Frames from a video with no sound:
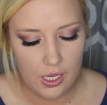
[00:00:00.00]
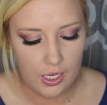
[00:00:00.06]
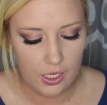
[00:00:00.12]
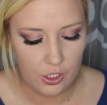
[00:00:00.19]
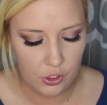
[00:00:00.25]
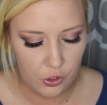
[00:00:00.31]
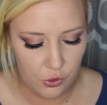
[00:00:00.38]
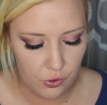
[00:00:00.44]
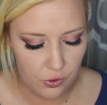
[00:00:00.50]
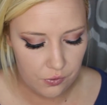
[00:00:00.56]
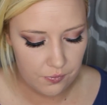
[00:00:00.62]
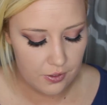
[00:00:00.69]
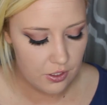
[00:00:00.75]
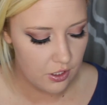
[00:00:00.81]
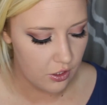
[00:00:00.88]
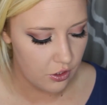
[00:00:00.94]
in
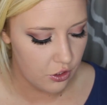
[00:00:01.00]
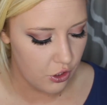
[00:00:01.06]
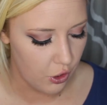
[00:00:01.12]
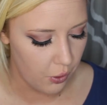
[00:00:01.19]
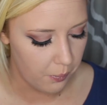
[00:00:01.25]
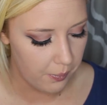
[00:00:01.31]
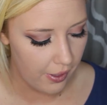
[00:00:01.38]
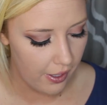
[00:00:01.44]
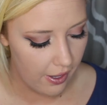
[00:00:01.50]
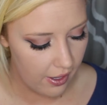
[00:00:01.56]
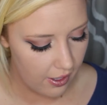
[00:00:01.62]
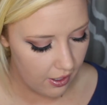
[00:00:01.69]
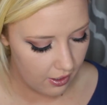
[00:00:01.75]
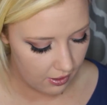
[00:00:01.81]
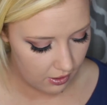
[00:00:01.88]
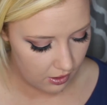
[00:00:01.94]
Universal Taupe
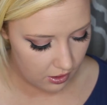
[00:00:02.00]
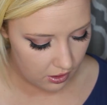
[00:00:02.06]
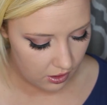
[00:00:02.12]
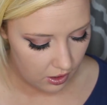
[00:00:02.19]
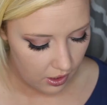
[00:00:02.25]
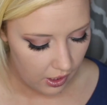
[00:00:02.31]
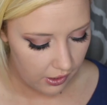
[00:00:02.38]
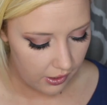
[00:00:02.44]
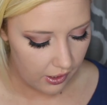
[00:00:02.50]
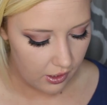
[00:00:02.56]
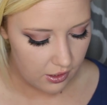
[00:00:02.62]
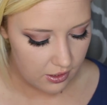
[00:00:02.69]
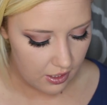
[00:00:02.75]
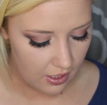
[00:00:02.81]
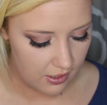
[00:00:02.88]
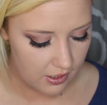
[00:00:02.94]
and the
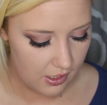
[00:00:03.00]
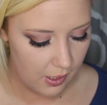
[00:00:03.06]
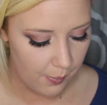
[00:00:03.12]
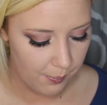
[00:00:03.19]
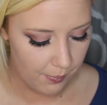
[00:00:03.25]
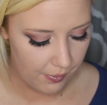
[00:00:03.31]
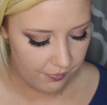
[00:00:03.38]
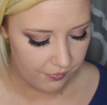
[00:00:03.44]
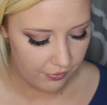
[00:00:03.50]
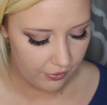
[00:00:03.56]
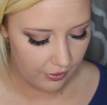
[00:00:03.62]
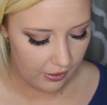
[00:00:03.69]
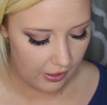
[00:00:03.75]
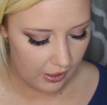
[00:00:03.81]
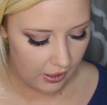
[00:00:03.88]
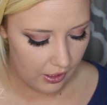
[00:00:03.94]
Anastasia
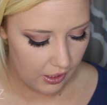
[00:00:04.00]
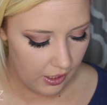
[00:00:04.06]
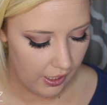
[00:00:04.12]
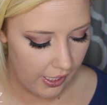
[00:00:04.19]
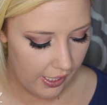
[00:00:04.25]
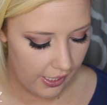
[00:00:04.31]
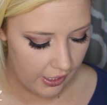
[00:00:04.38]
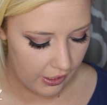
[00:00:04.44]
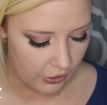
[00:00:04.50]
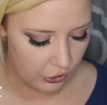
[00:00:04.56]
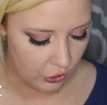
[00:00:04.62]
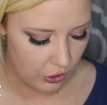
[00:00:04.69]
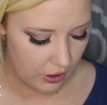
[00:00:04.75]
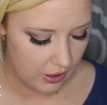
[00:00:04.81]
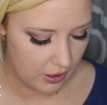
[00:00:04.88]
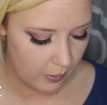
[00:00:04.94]
Beverly
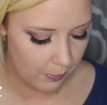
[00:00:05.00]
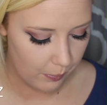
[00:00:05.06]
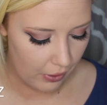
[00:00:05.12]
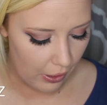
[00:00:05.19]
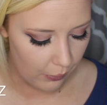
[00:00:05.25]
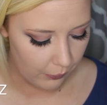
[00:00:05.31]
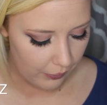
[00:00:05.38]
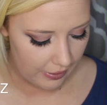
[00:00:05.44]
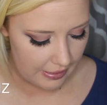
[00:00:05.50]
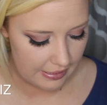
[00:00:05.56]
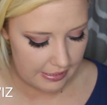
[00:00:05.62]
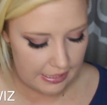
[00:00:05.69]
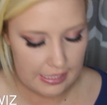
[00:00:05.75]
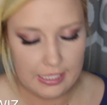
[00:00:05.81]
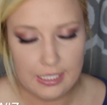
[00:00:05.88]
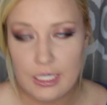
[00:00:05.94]
Hills Brow
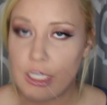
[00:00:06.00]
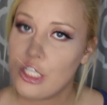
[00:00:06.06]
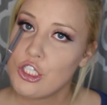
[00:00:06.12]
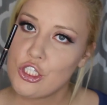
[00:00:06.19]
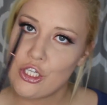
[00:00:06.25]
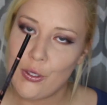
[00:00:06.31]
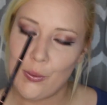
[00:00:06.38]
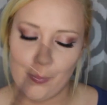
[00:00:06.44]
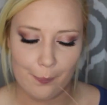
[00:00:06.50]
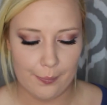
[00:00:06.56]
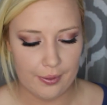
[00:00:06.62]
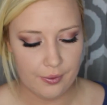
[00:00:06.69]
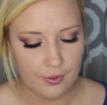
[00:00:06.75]
Wiz in Taupe.